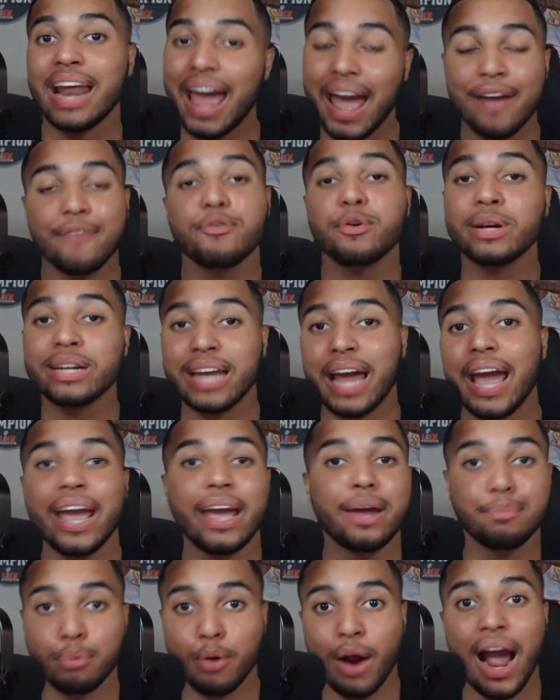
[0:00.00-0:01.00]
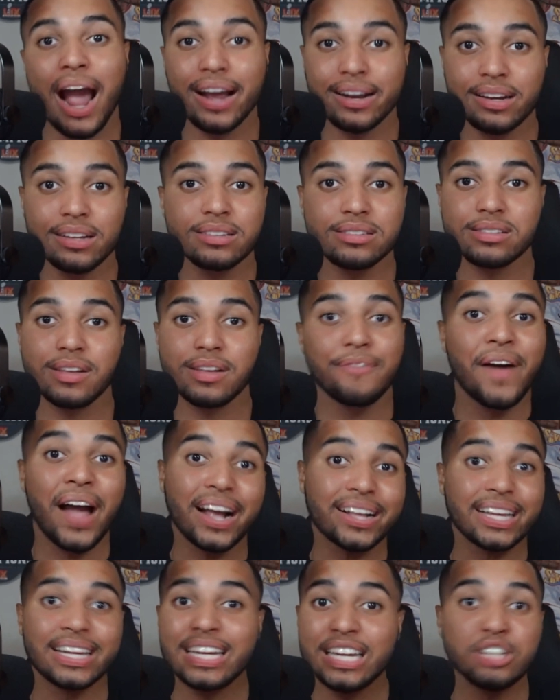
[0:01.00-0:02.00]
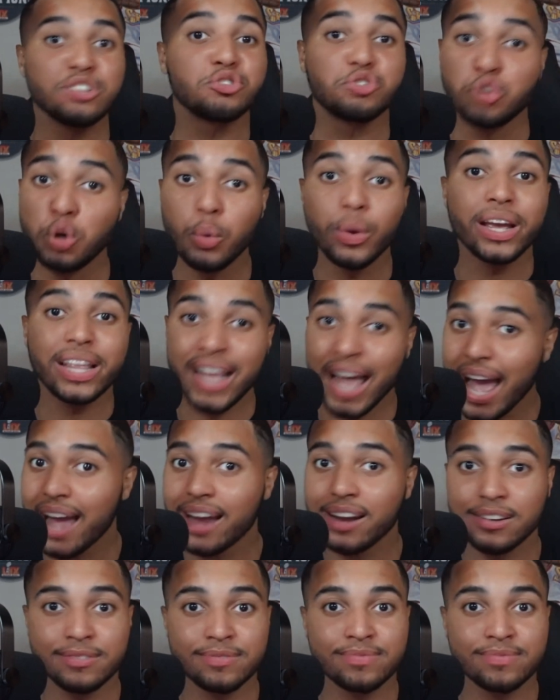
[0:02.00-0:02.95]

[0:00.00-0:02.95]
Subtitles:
every day in practice, the fact that he is doing that,